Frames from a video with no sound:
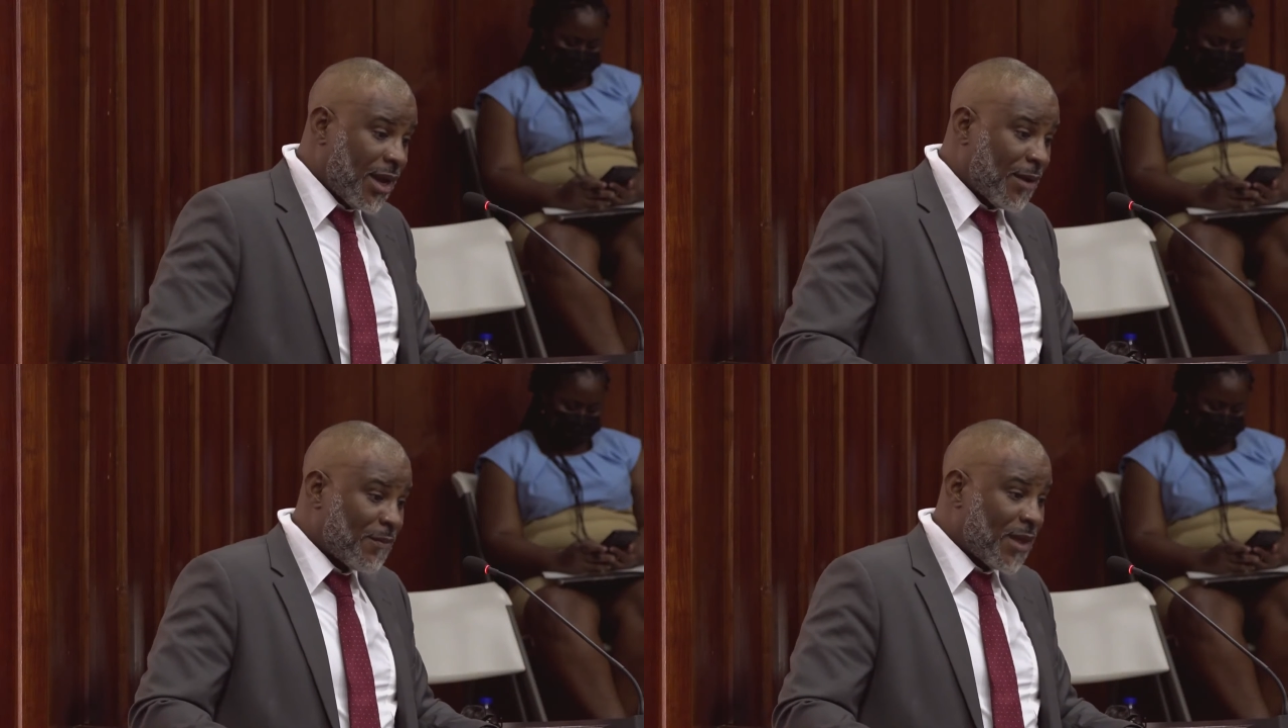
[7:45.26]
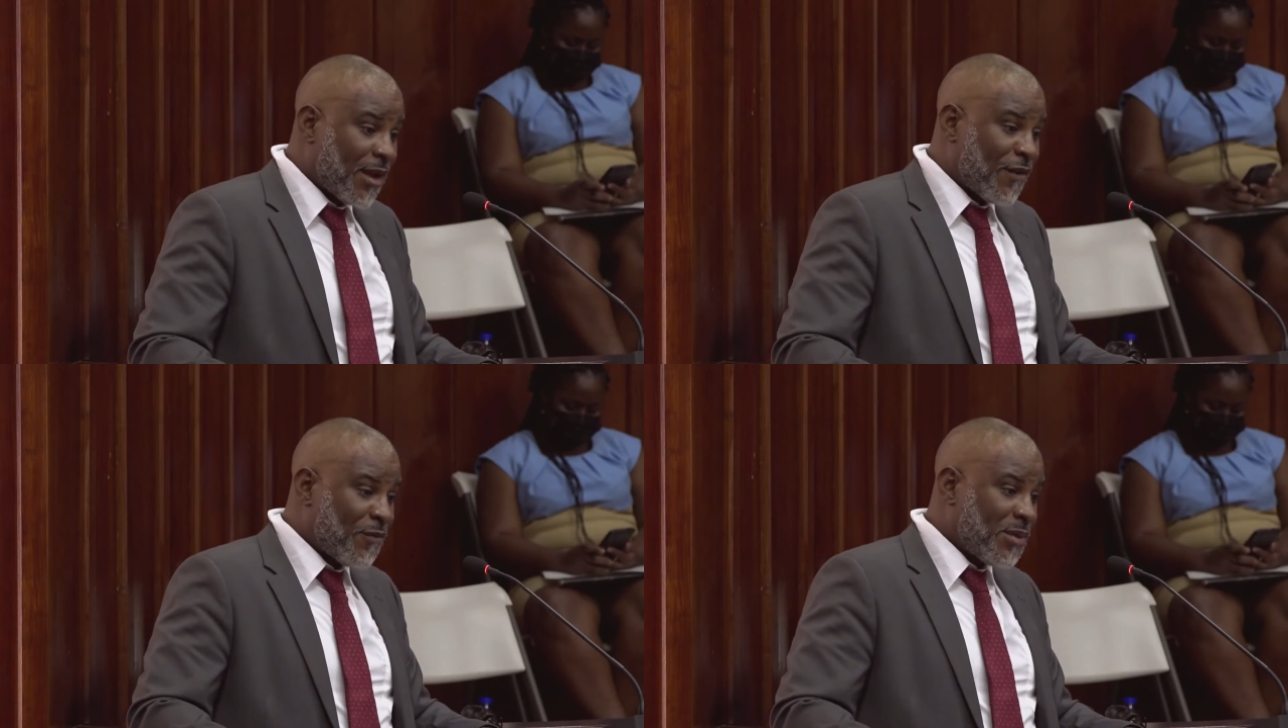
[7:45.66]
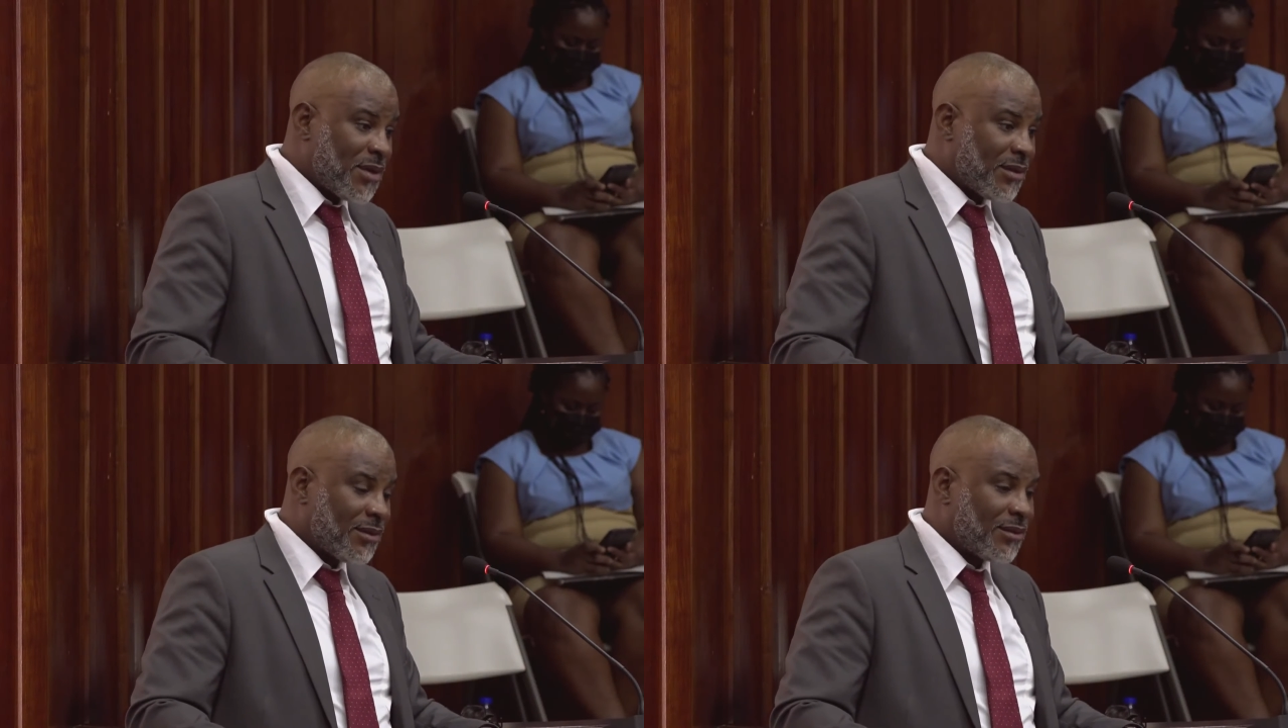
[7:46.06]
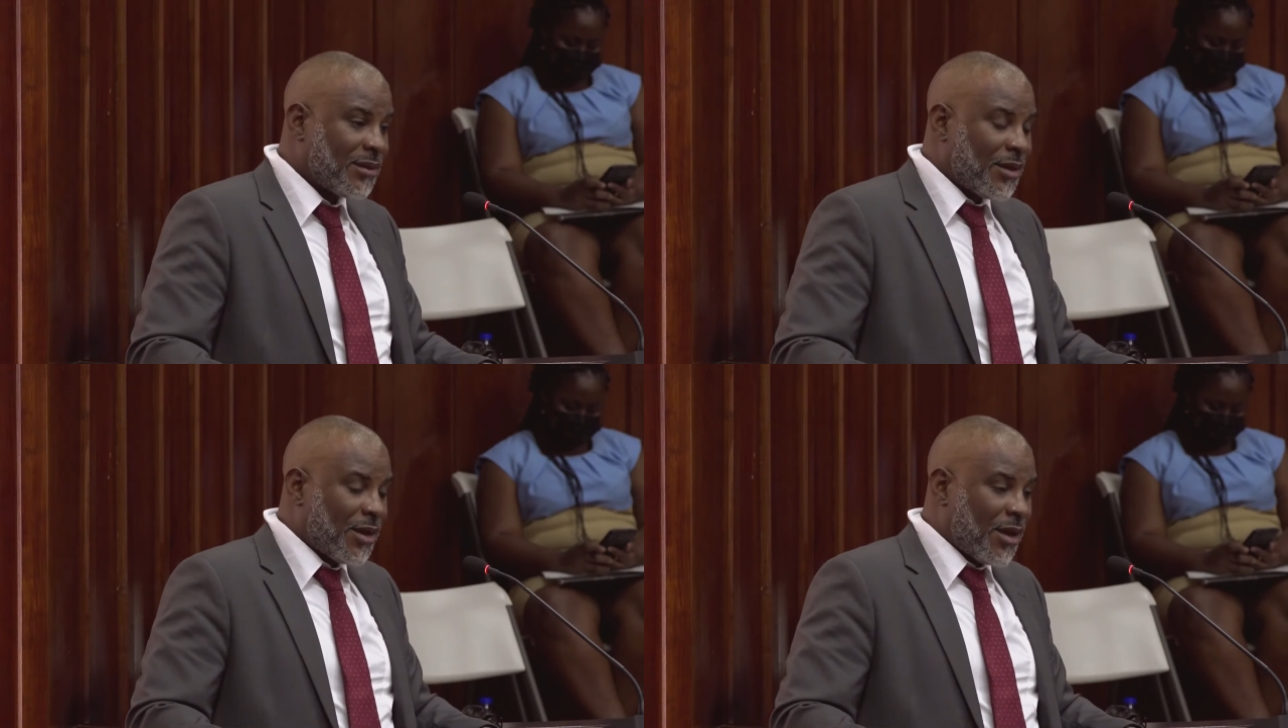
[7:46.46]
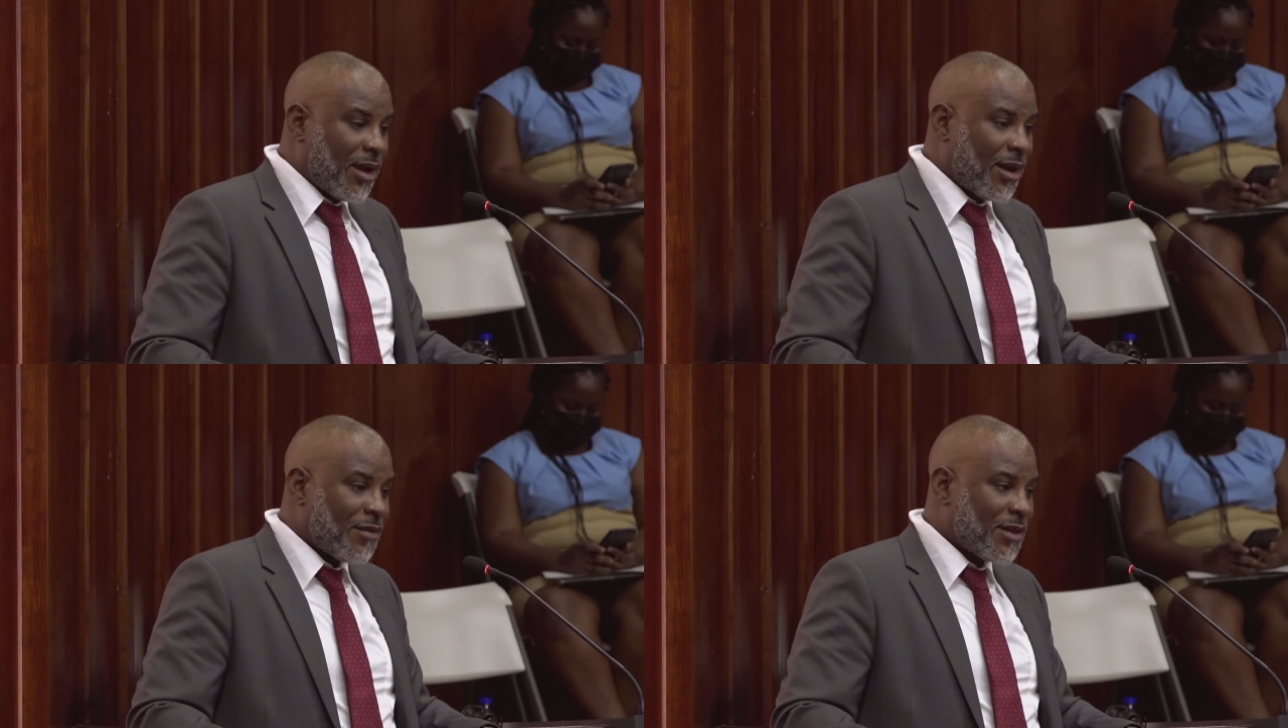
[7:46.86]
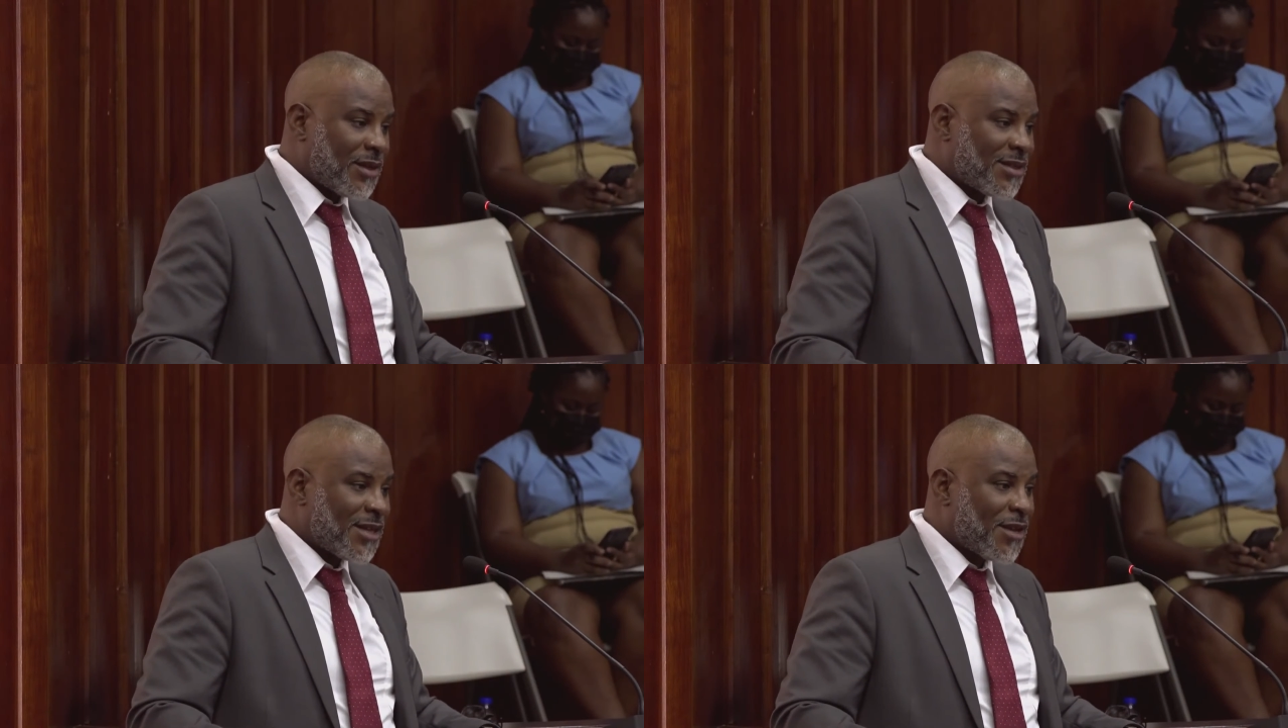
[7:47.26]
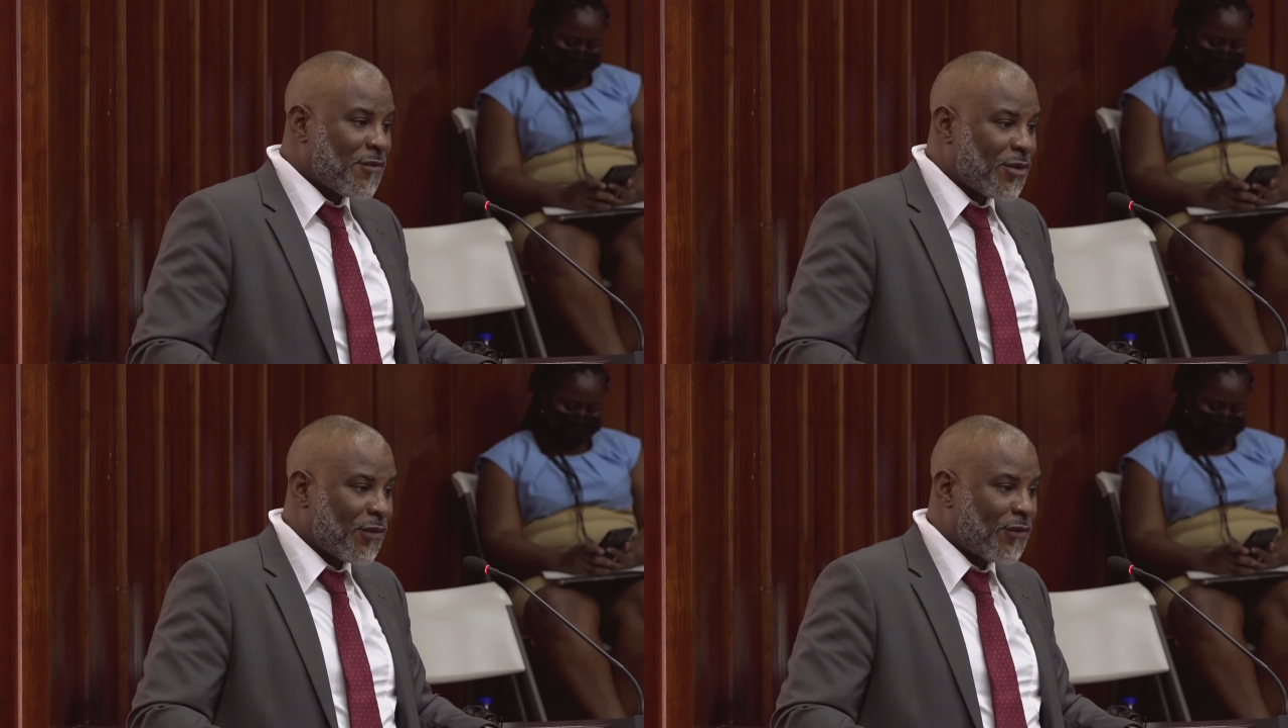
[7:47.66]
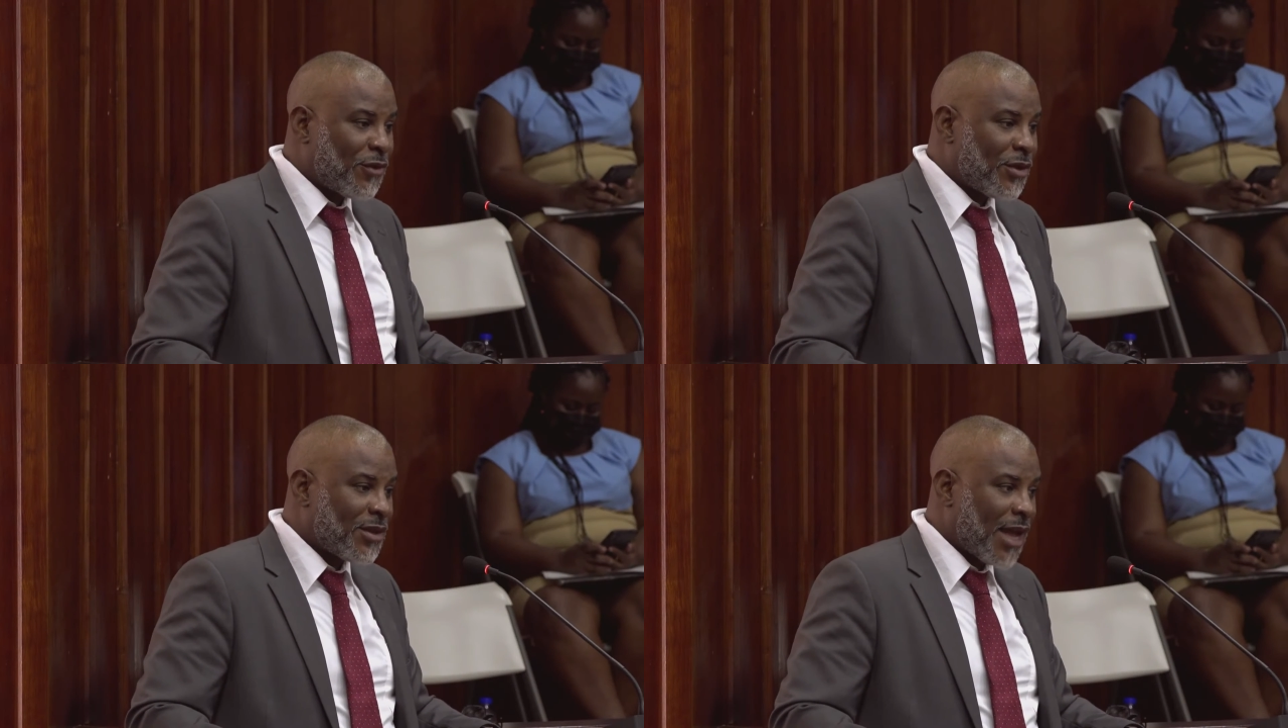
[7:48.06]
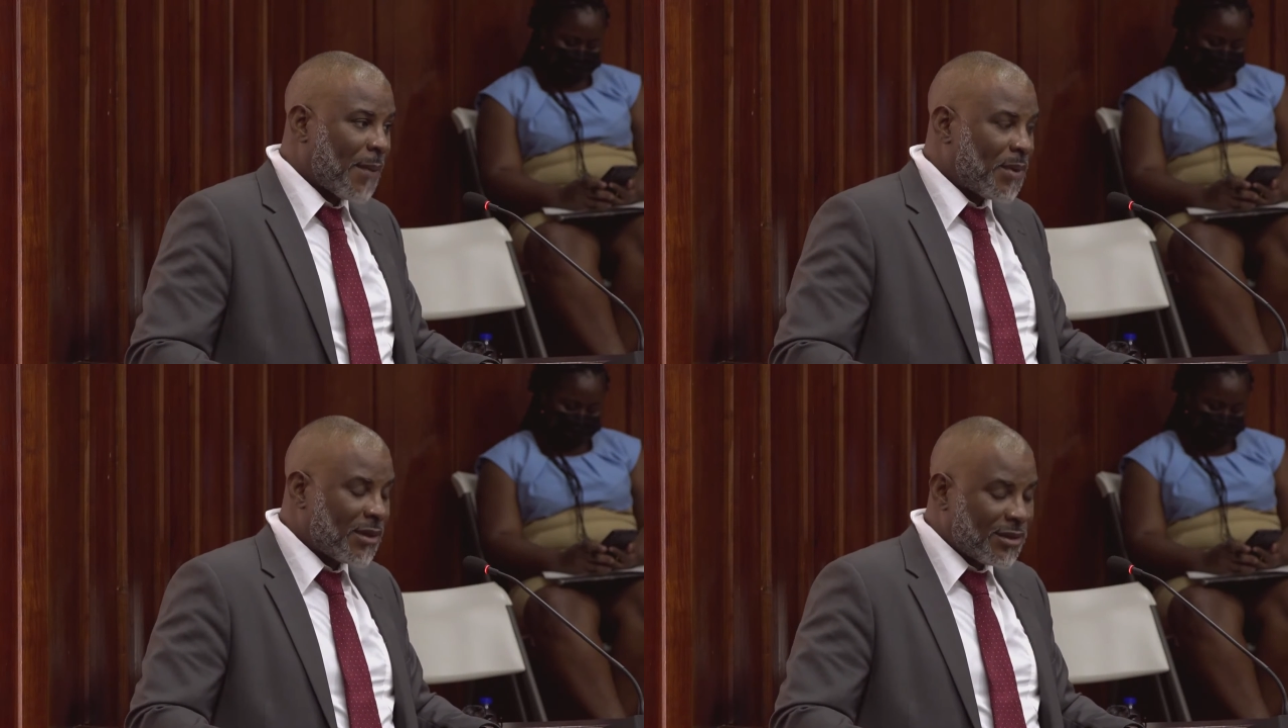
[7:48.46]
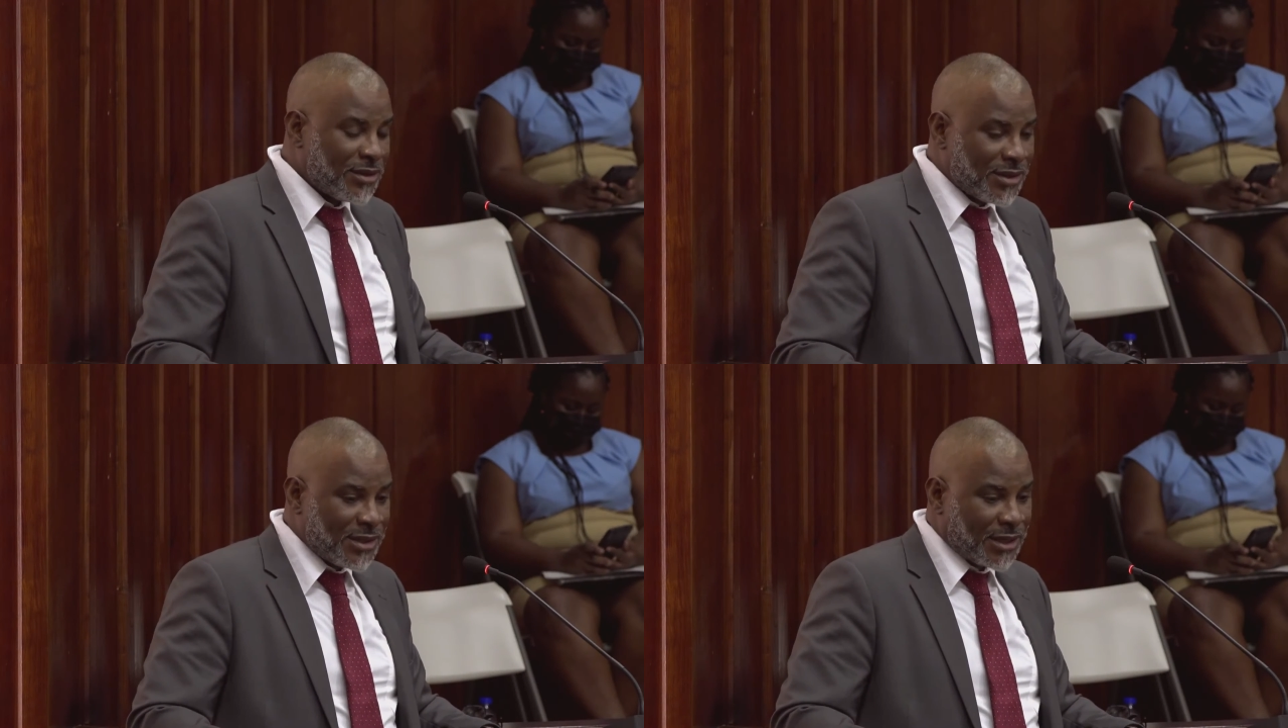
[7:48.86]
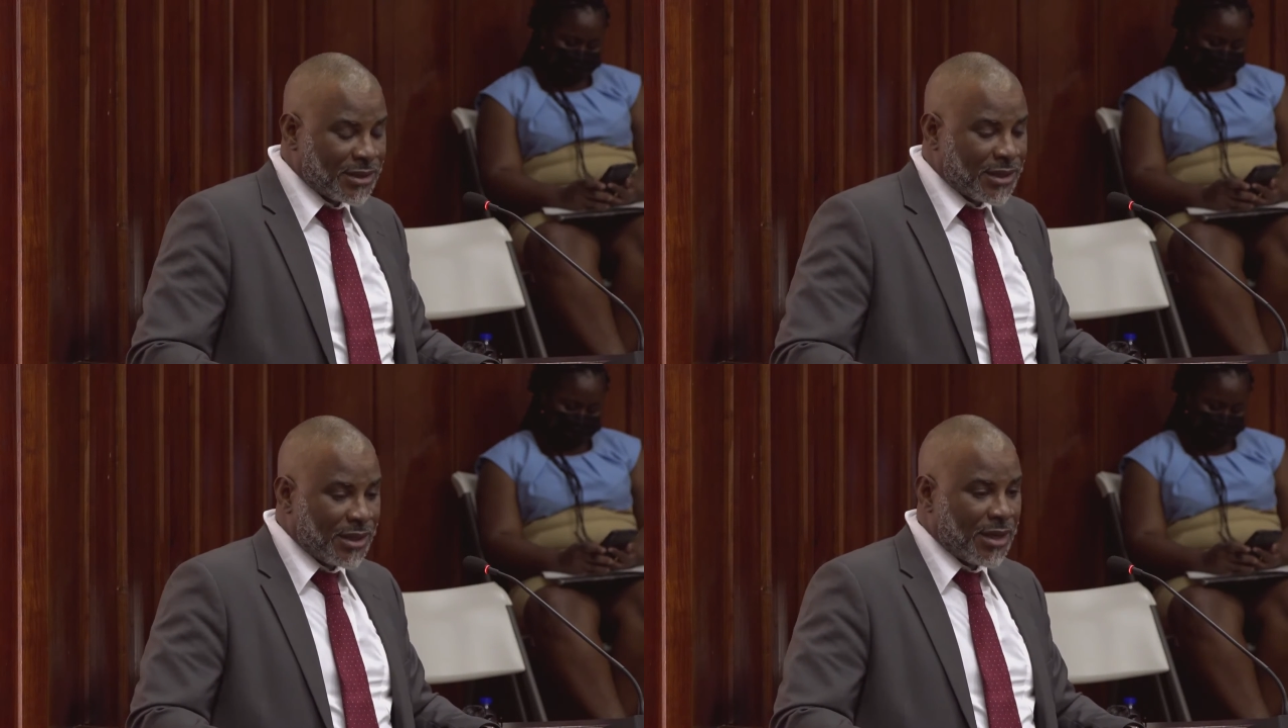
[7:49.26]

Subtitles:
that have been, I think, a savior for the apiculture sector,